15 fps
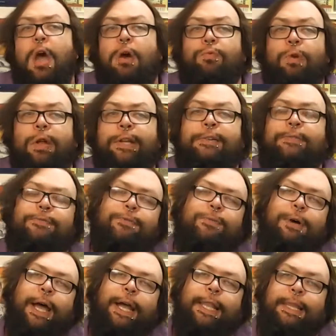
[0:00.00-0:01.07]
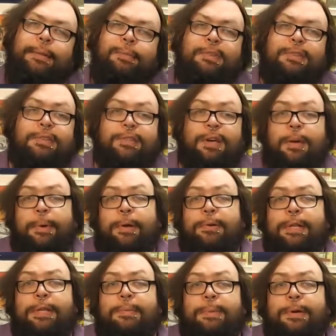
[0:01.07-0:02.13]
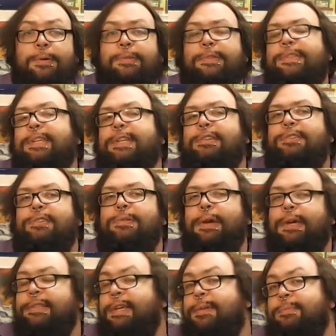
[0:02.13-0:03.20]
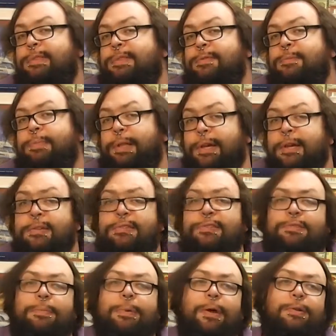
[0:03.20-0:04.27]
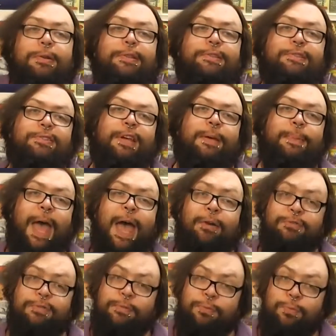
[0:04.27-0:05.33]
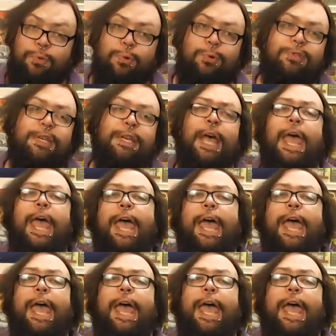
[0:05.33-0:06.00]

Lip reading: Running for a limited time only, the mode sees you attempt to blast your opponent's ship out of the water